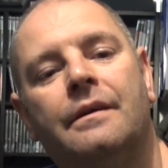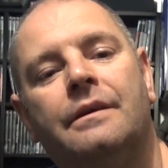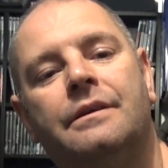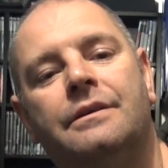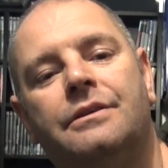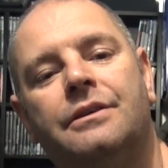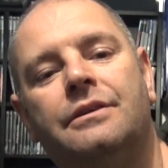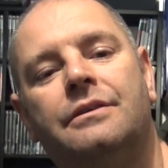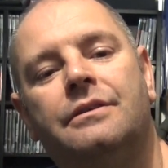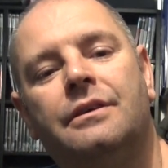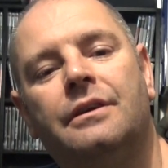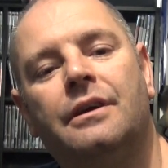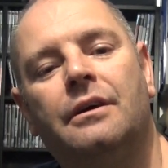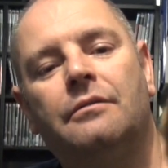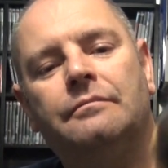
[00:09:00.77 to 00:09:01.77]
She's, you
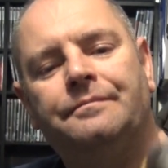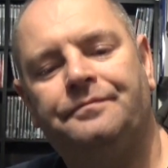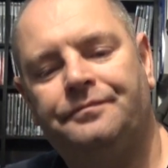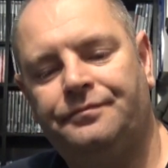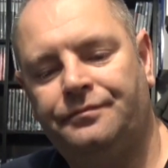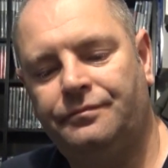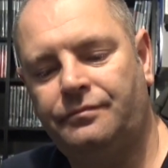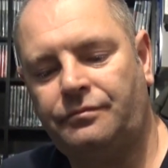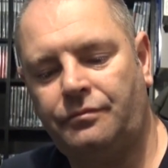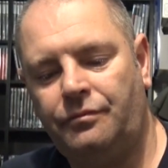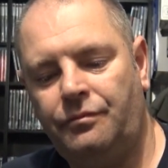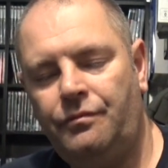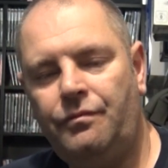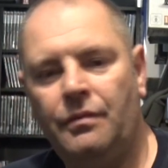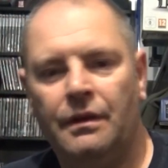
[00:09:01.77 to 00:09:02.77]
know,
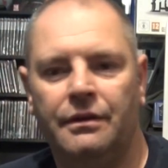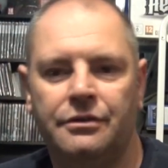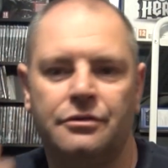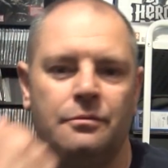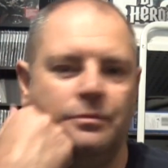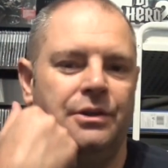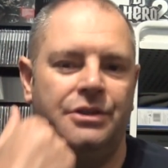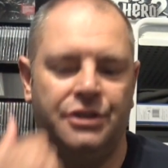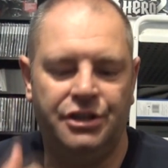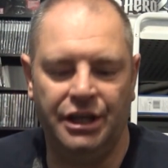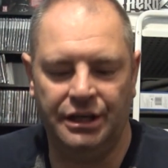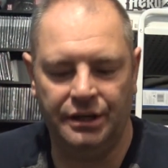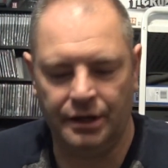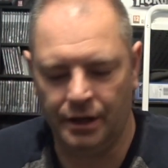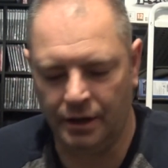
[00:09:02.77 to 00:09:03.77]
it's on this
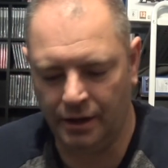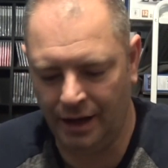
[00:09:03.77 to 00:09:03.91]
chin.